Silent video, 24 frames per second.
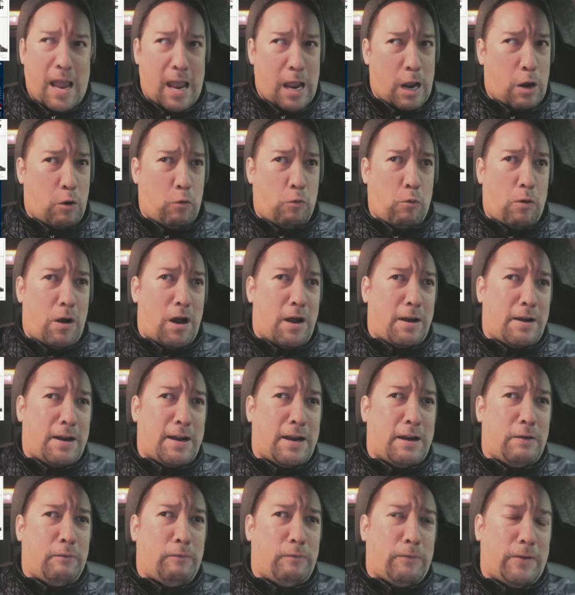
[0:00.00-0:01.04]
And
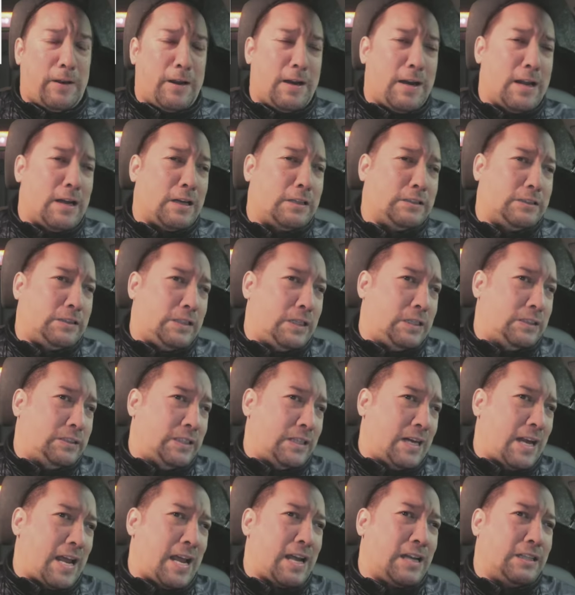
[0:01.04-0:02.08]
Joaquin Phoenix does
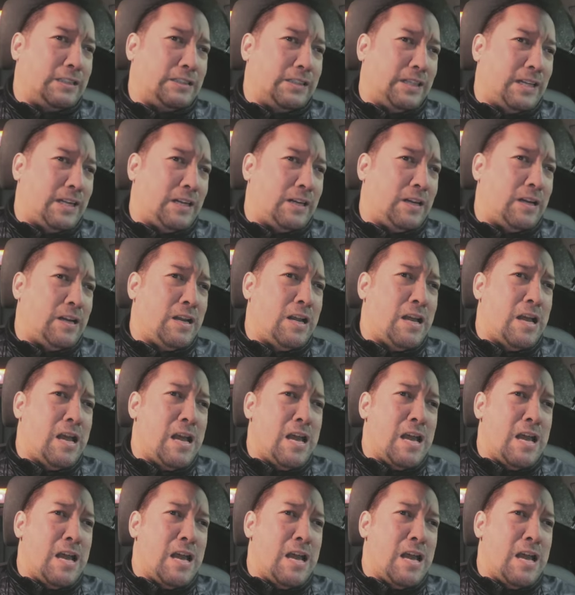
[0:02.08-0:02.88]
an excellent